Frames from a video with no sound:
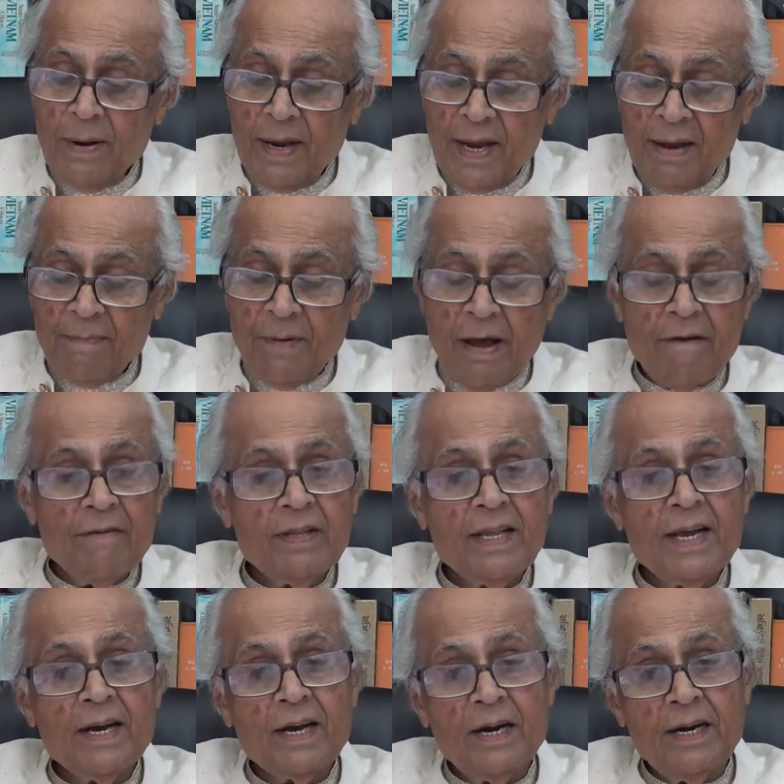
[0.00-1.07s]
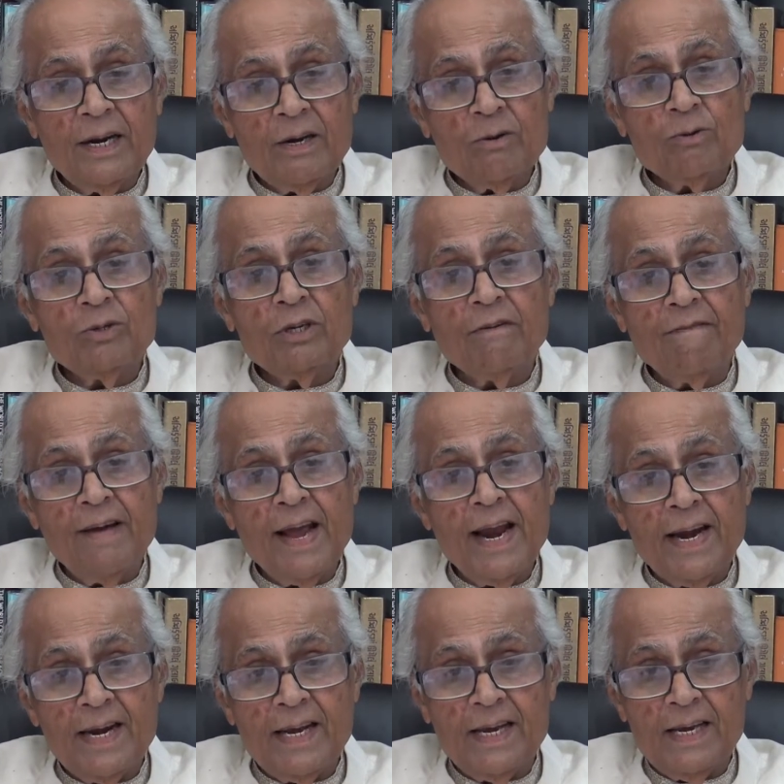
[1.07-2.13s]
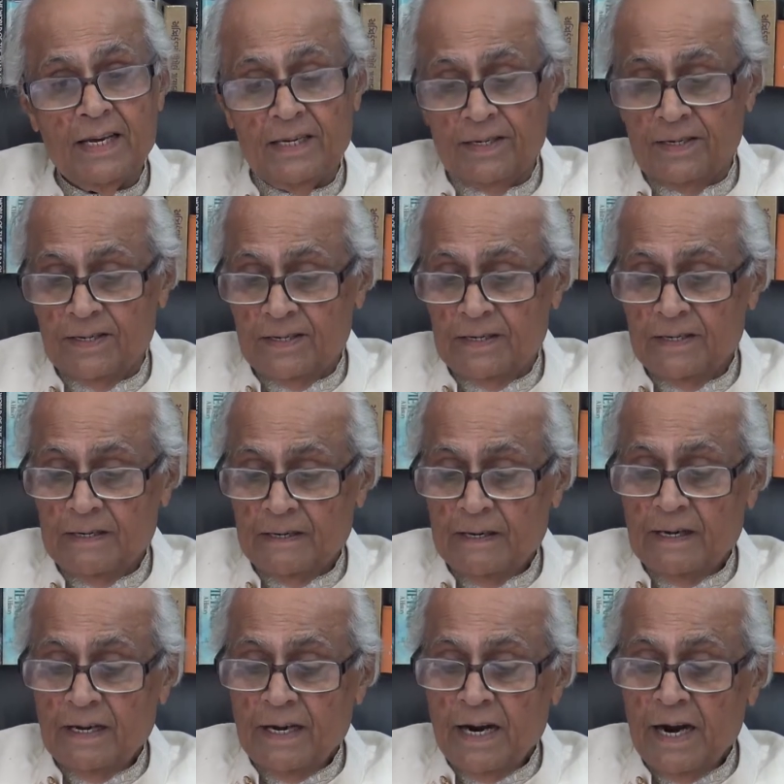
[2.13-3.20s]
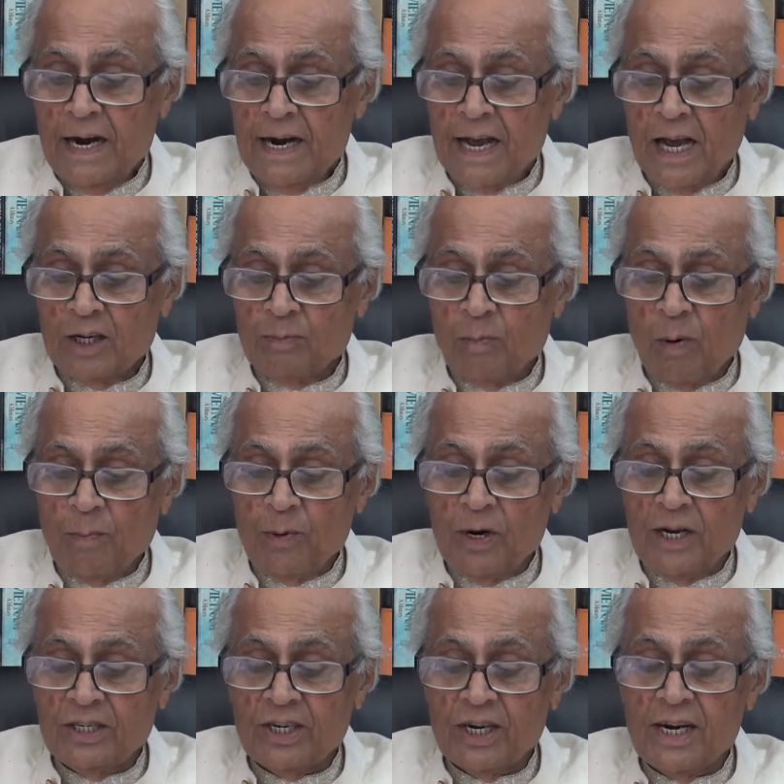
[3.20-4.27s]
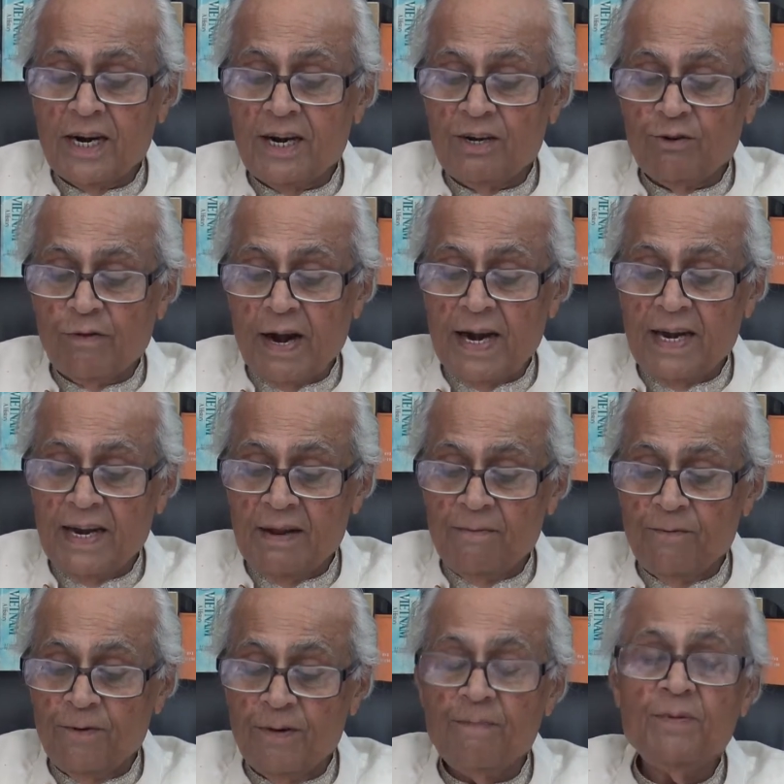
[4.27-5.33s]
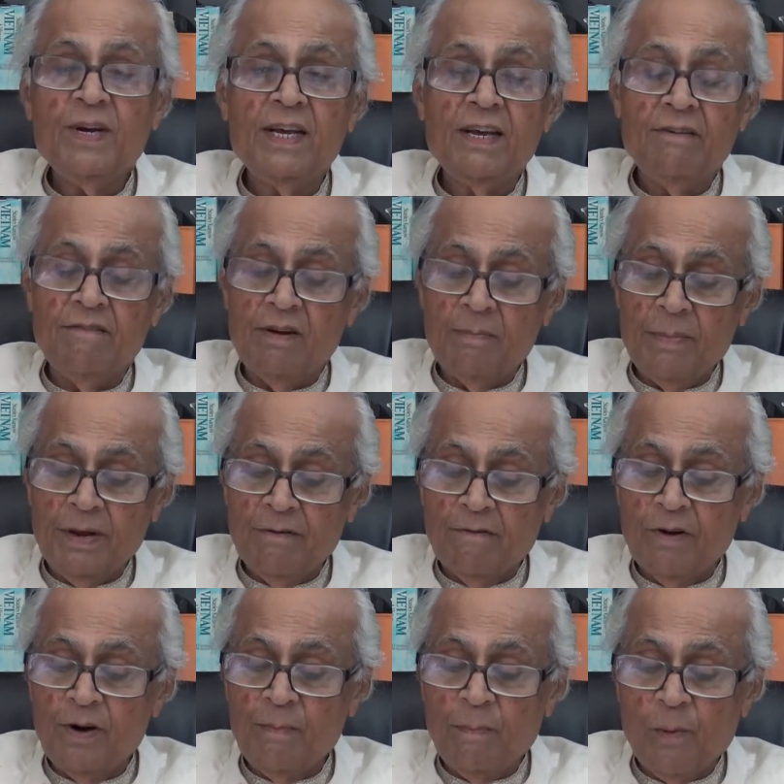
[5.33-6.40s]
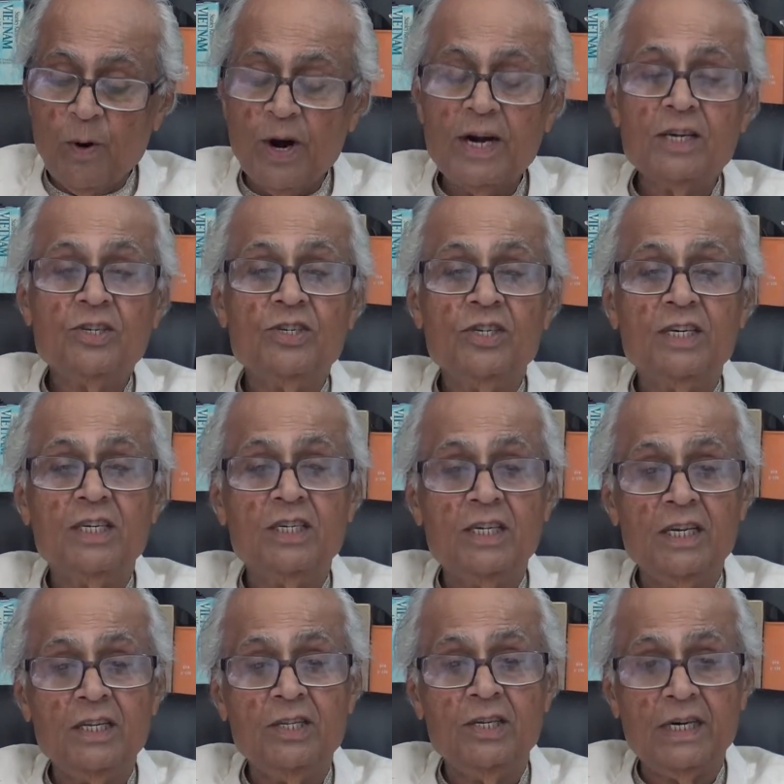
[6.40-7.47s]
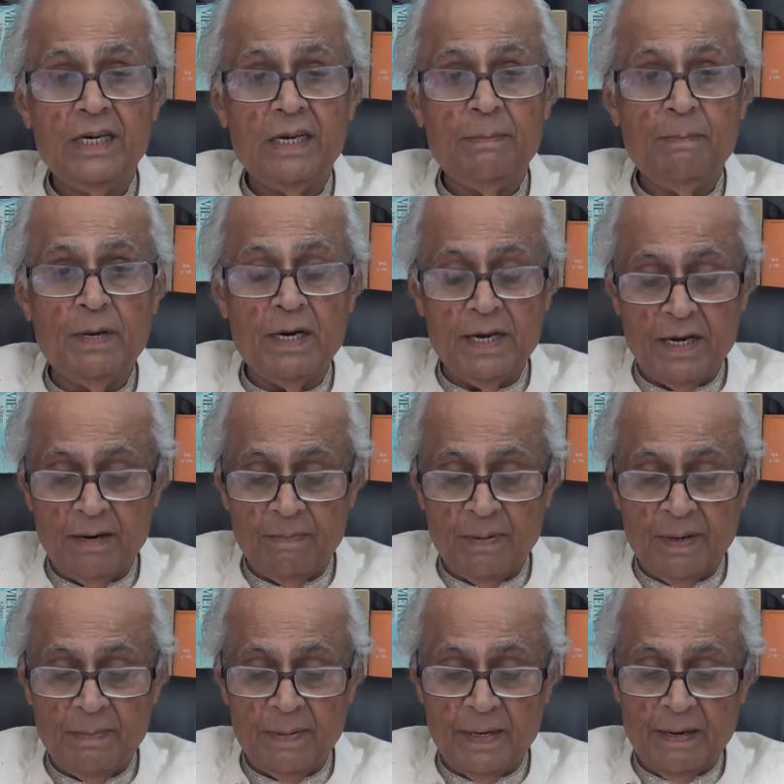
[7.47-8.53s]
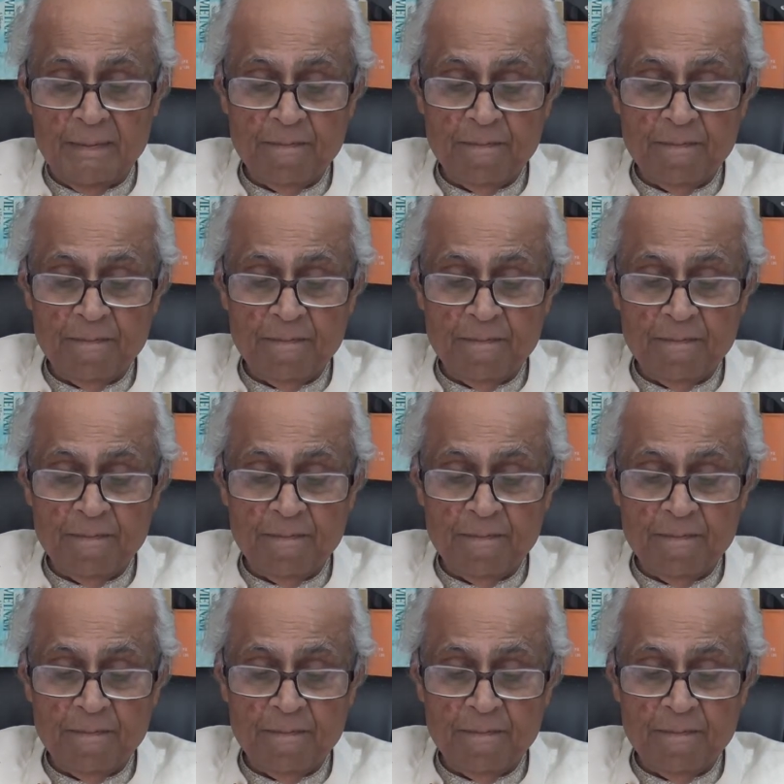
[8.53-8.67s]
If everything continues the way it is, India's population in 2050 will be 1.63 billion people.